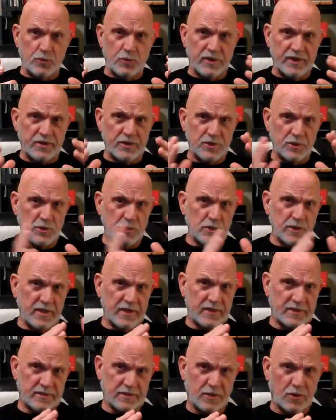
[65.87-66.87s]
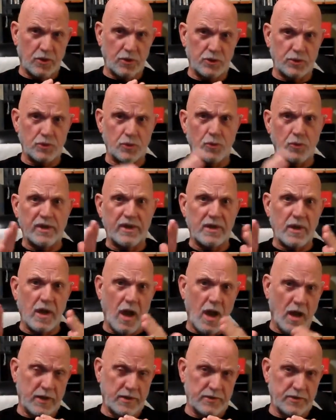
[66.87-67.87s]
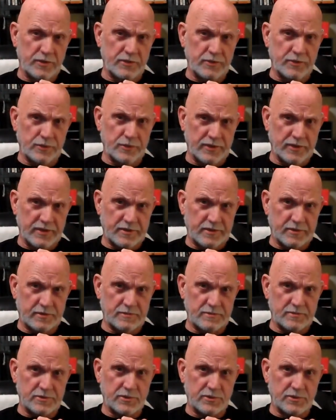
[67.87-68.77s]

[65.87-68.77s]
Do we do it or do we not do it?